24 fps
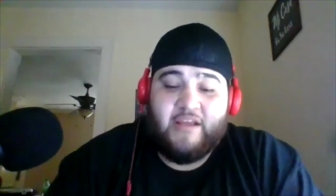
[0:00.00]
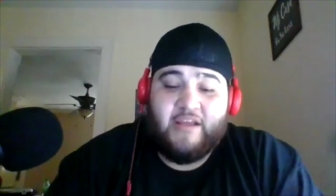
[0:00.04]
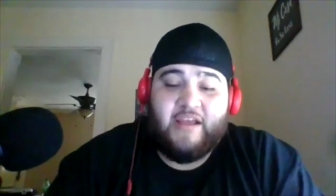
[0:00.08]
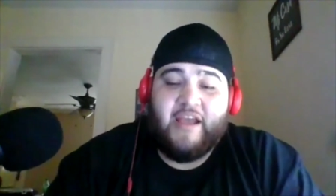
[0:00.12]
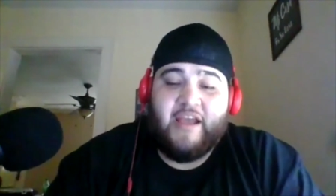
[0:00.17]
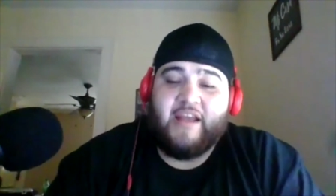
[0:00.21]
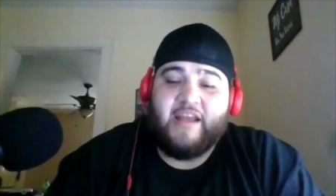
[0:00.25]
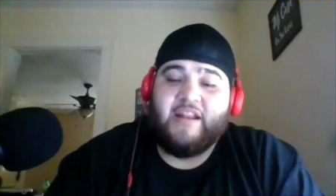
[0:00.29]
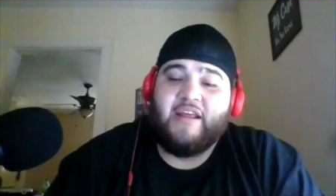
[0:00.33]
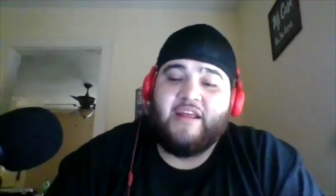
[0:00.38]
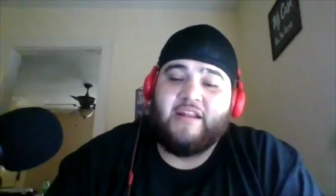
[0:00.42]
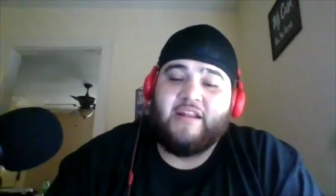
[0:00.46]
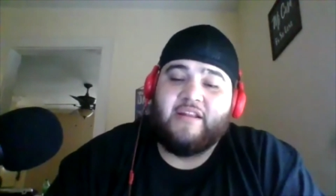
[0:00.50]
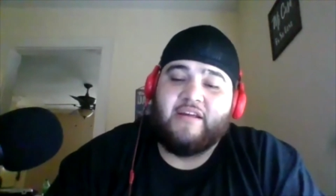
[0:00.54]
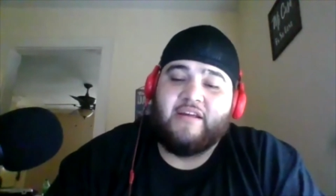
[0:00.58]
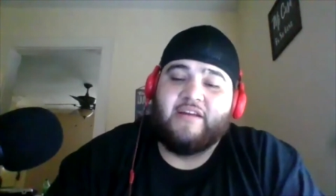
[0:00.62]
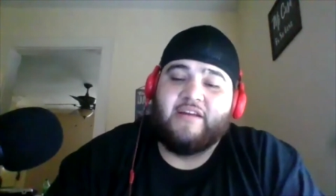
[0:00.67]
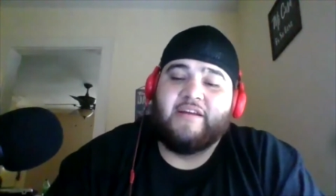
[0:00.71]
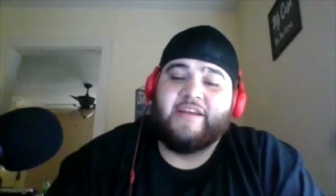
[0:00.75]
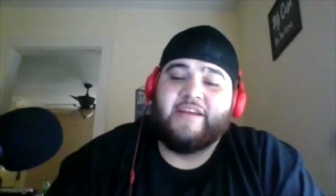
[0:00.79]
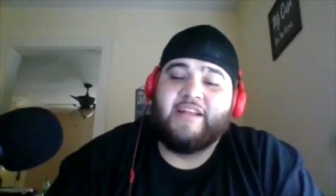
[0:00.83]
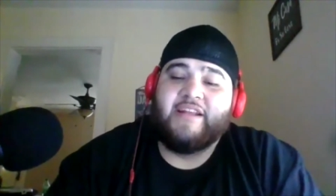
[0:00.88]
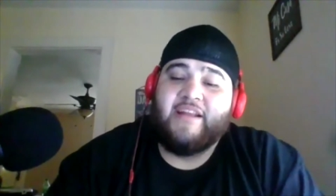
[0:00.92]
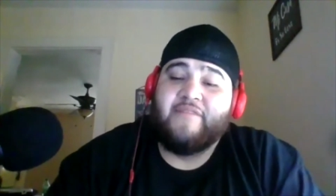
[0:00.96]
And then the
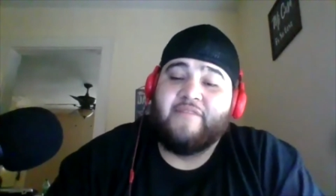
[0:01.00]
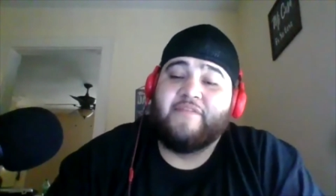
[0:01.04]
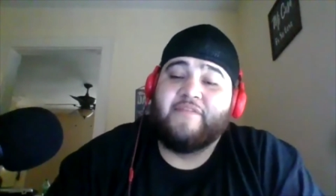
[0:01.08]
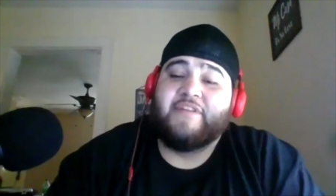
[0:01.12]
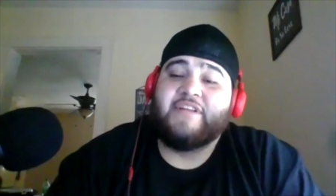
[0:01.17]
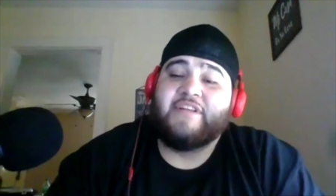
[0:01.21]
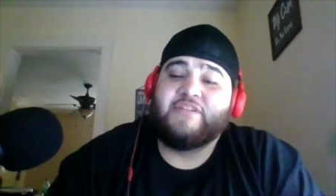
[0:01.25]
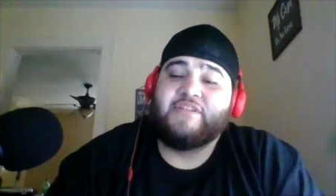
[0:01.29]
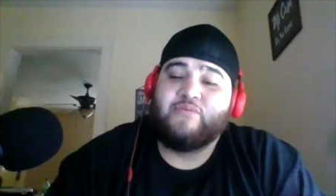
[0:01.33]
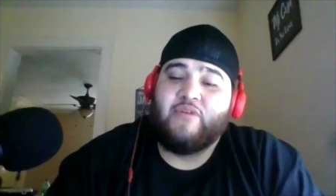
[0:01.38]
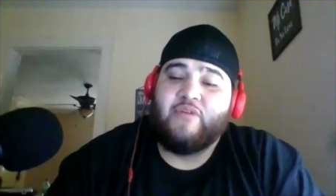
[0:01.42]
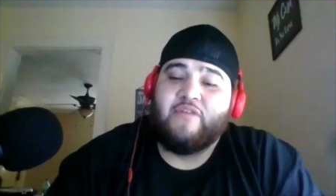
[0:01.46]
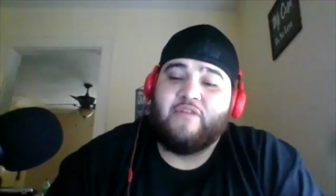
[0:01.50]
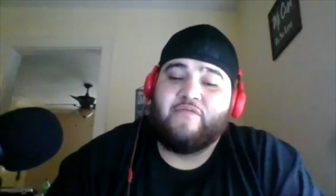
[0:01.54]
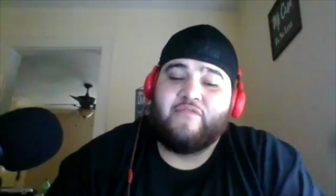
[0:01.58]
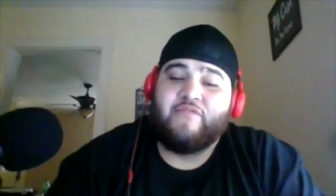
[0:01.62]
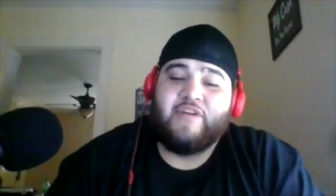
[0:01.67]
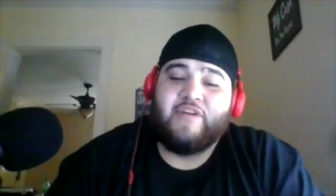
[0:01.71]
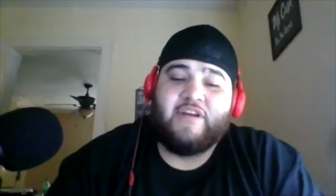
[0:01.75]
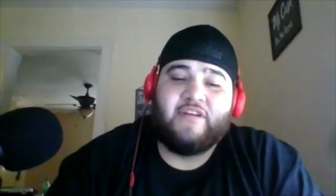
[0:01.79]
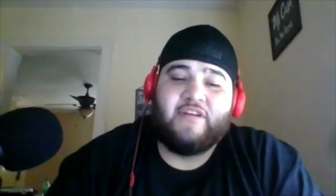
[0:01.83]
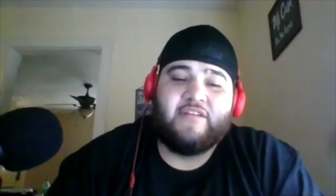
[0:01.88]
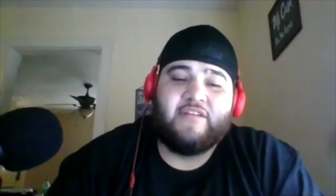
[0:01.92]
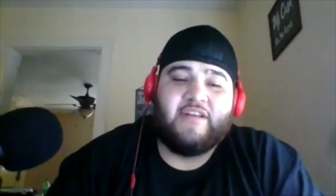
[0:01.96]
uh, eleventh and twelfth
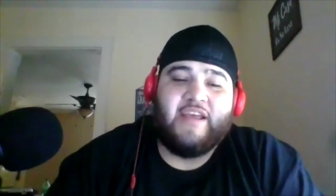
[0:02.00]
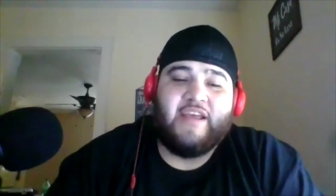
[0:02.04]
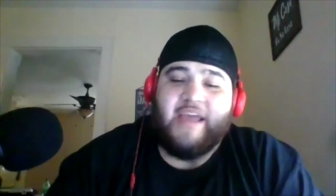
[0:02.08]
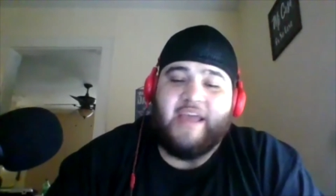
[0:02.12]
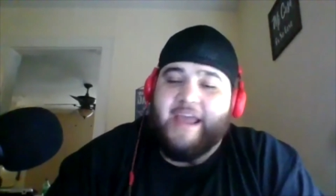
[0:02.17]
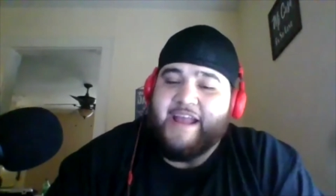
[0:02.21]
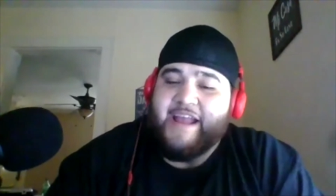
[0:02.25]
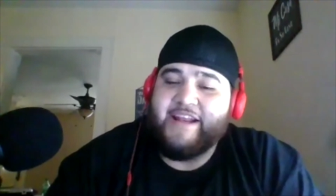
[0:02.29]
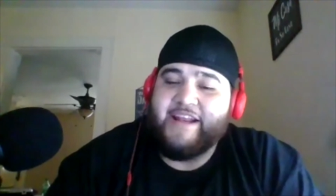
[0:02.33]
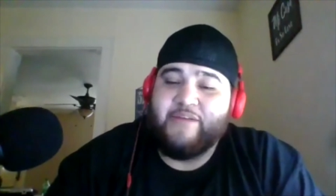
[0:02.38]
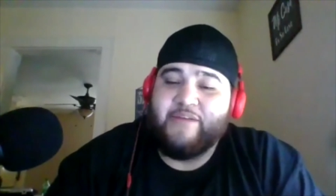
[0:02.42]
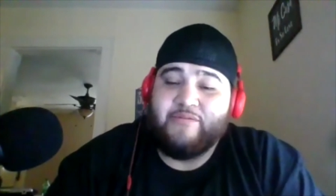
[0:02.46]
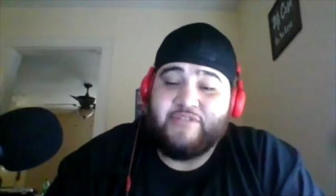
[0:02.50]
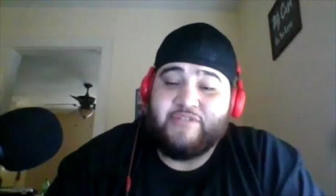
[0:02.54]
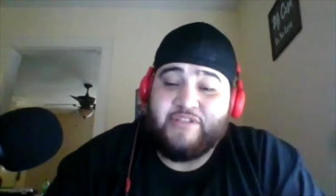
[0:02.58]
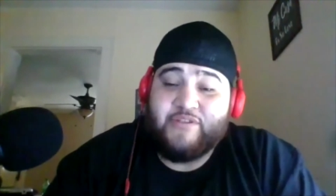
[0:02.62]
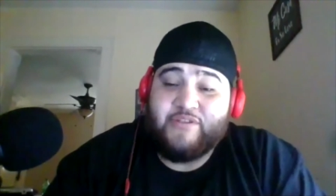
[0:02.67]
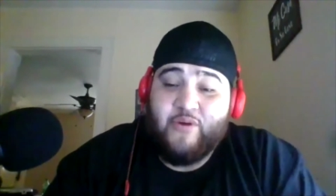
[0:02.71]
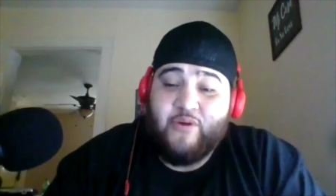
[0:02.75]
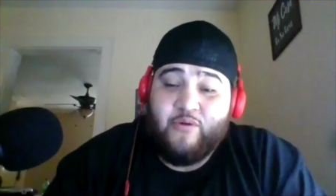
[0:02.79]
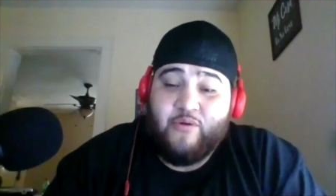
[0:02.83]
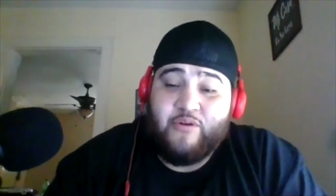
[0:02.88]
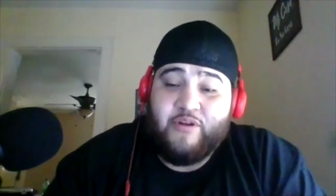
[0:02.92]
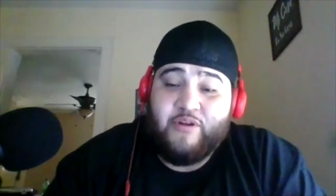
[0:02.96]
round, Haney was just
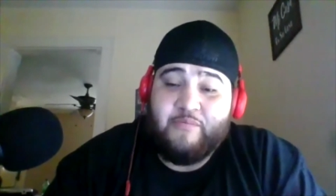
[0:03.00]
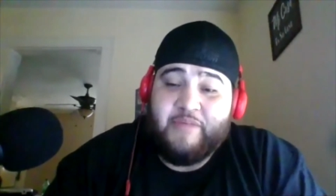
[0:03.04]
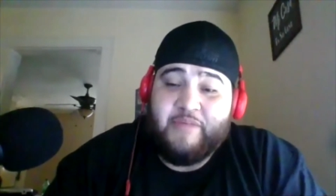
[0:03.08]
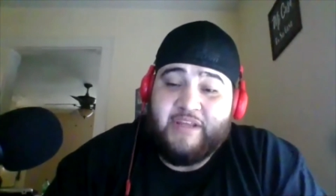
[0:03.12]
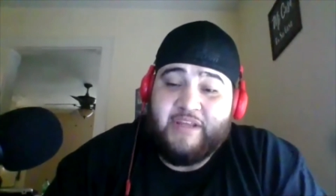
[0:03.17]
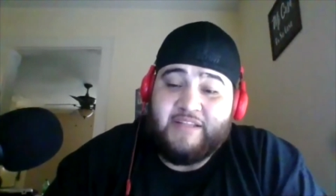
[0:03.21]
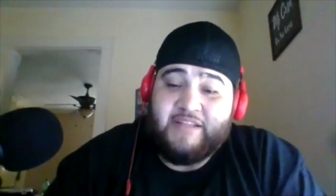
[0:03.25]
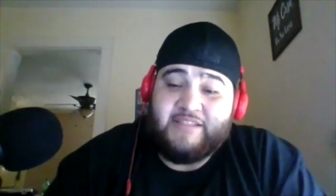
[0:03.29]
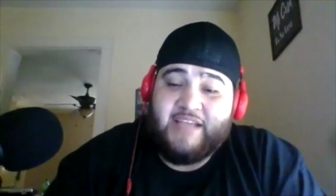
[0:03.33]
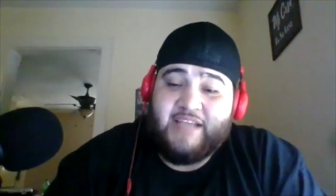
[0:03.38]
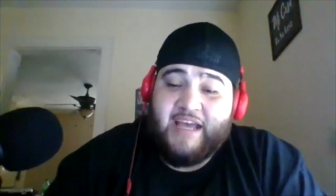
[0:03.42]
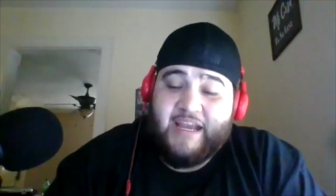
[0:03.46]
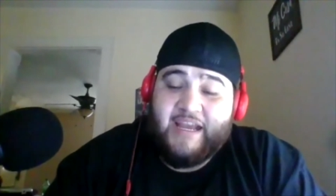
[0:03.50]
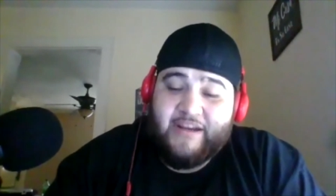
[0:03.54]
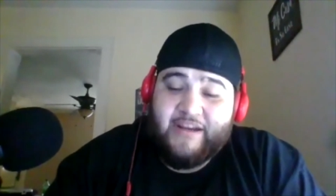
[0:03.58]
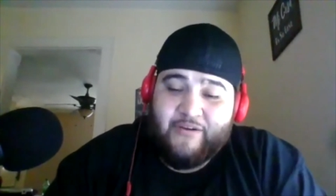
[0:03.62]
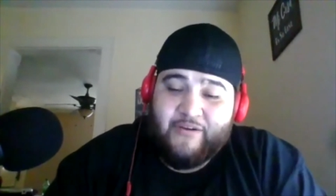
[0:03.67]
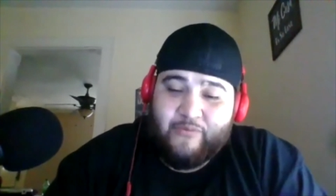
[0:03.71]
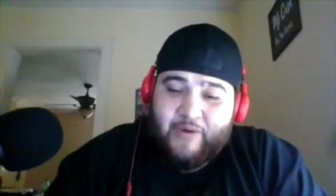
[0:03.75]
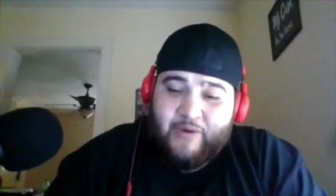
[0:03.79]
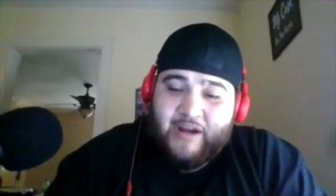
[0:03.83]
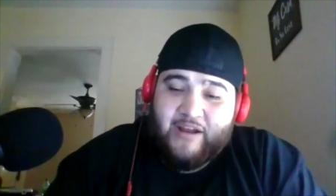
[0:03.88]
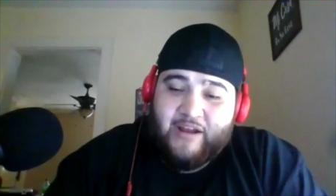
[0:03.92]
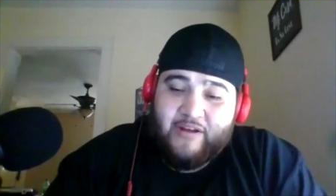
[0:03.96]
holding him the entire
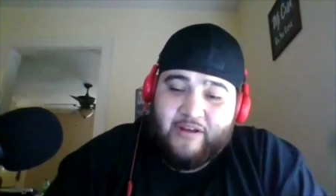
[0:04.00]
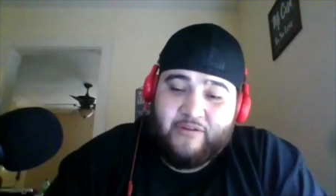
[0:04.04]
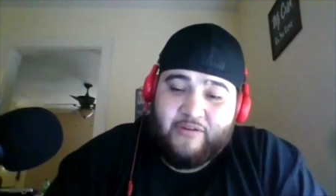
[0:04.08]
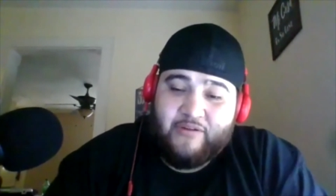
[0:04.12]
round.